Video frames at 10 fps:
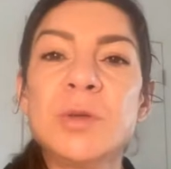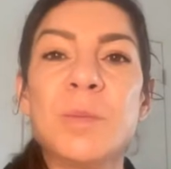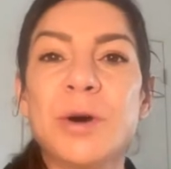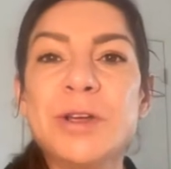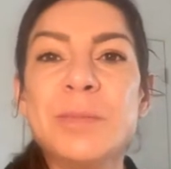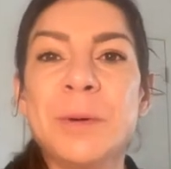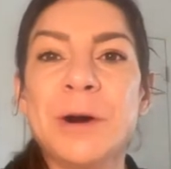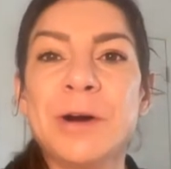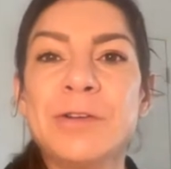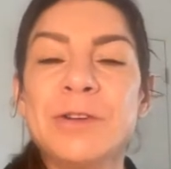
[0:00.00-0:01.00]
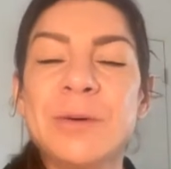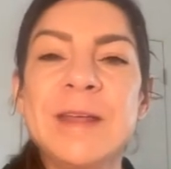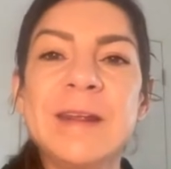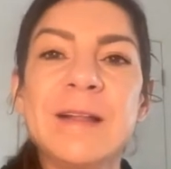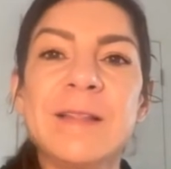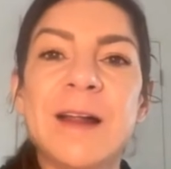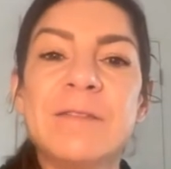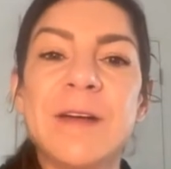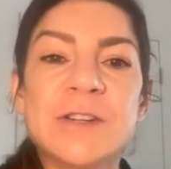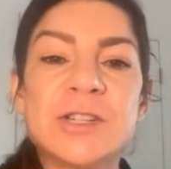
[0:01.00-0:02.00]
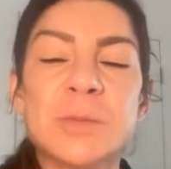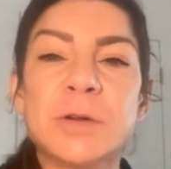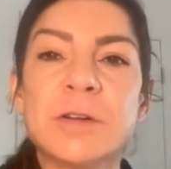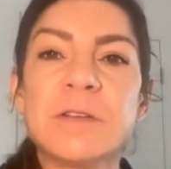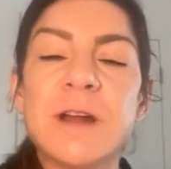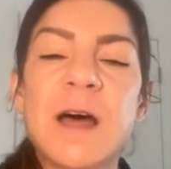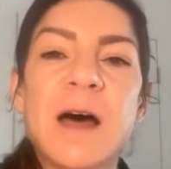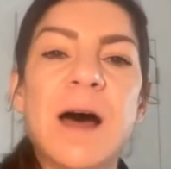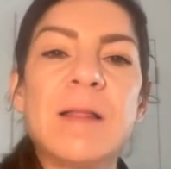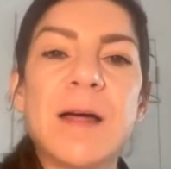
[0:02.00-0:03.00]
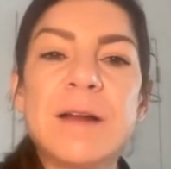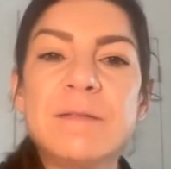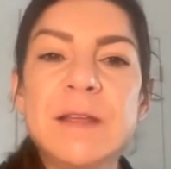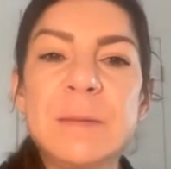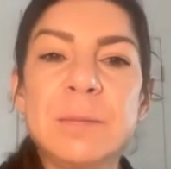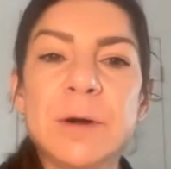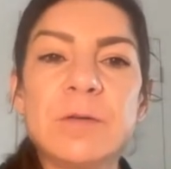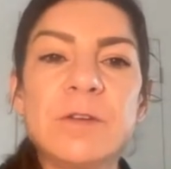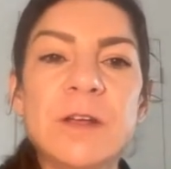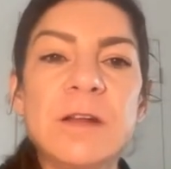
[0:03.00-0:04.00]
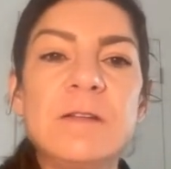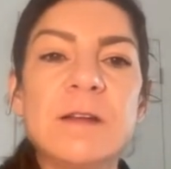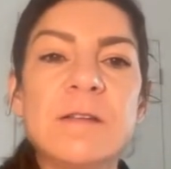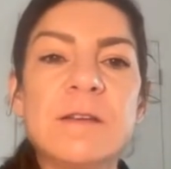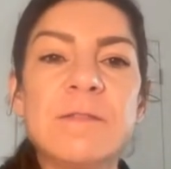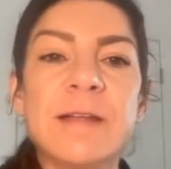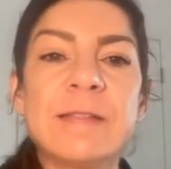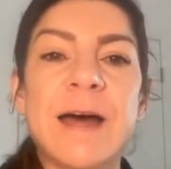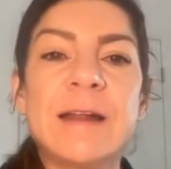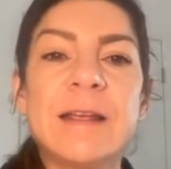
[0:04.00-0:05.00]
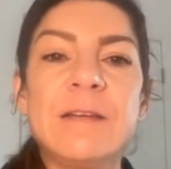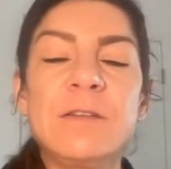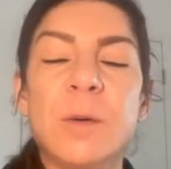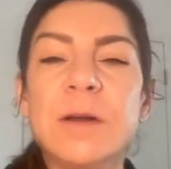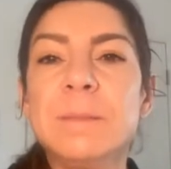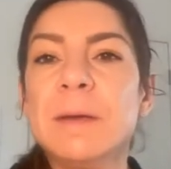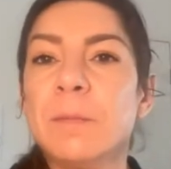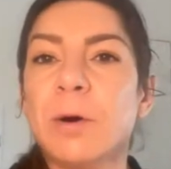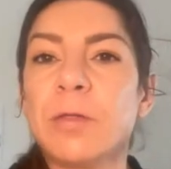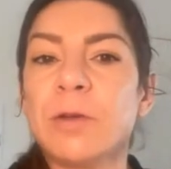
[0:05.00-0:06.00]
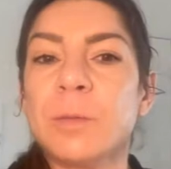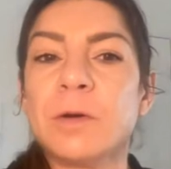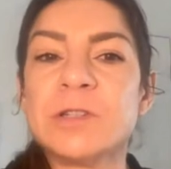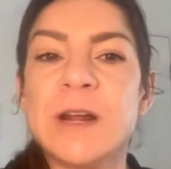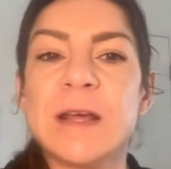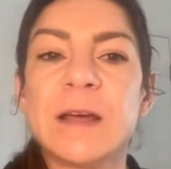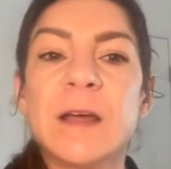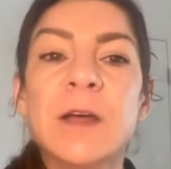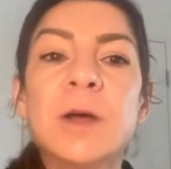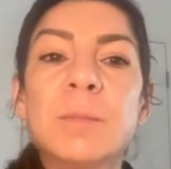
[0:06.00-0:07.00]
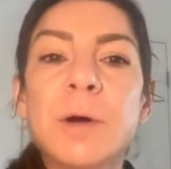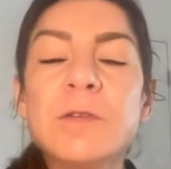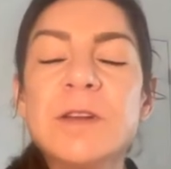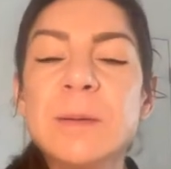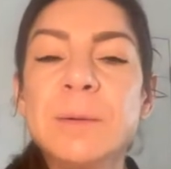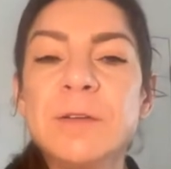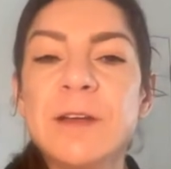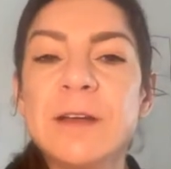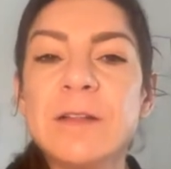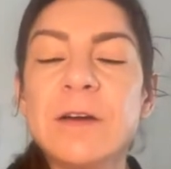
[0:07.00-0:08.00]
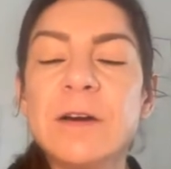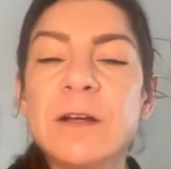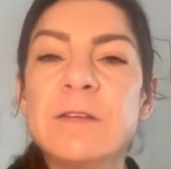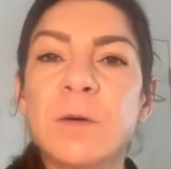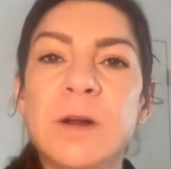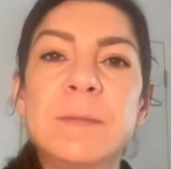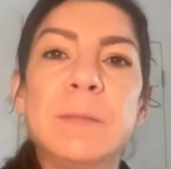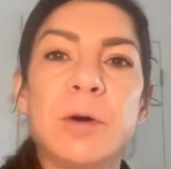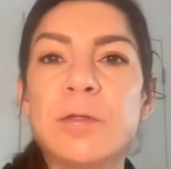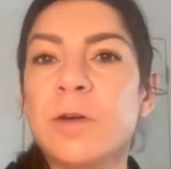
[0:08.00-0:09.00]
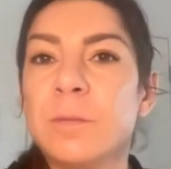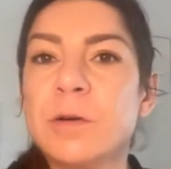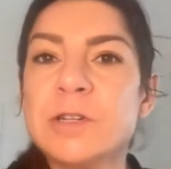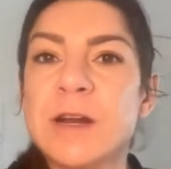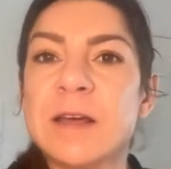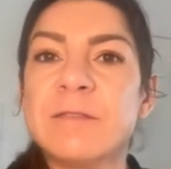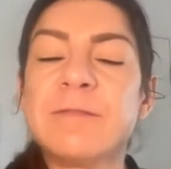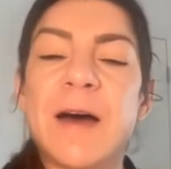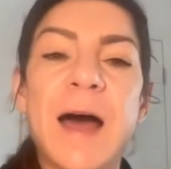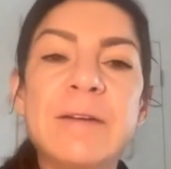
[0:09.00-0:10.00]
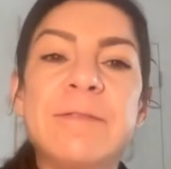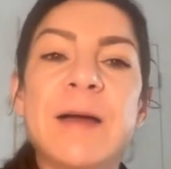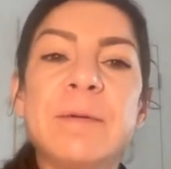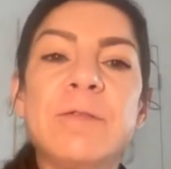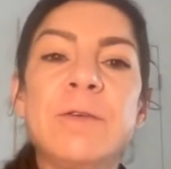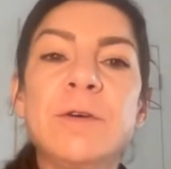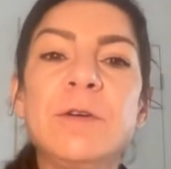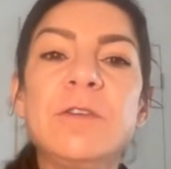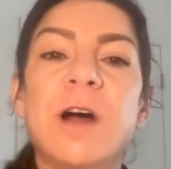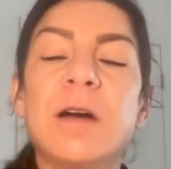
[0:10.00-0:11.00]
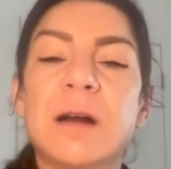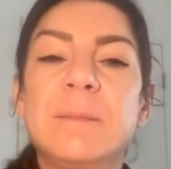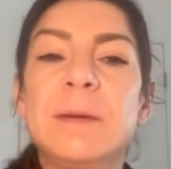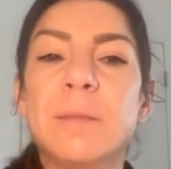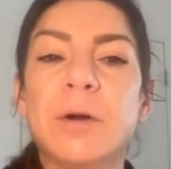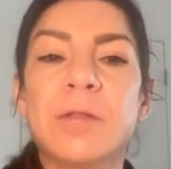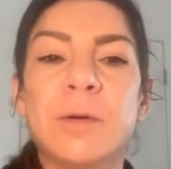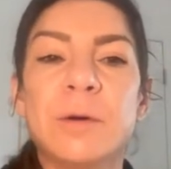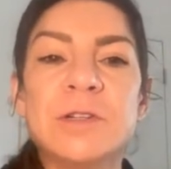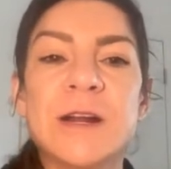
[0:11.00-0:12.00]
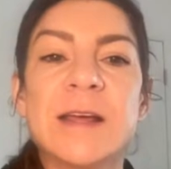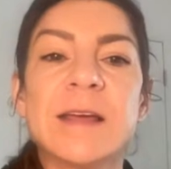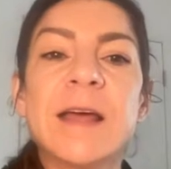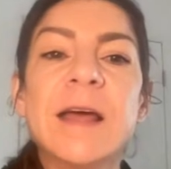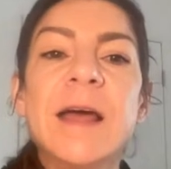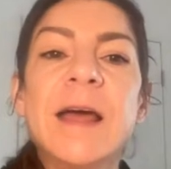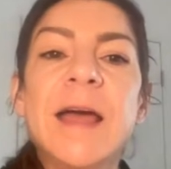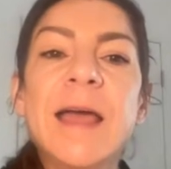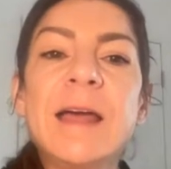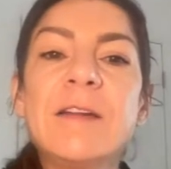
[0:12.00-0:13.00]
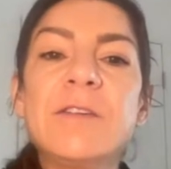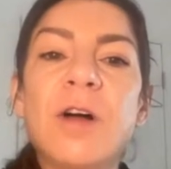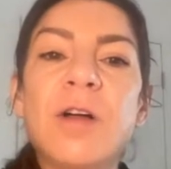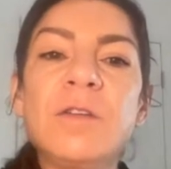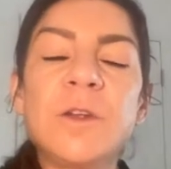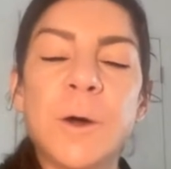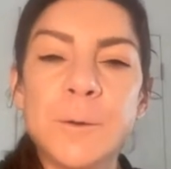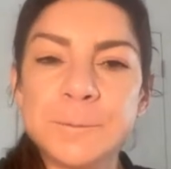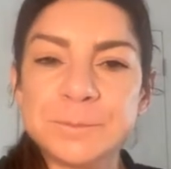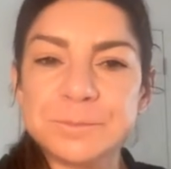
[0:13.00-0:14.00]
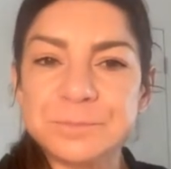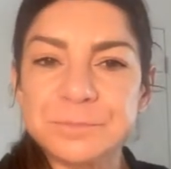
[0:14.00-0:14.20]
the more you burn. So eating a lot of vegetables, a lot of lean proteins and stuff like that is going to be more thermogenic. Protein in particular is going to be more thermogenic. High fiber foods are going to be more thermogenic. And also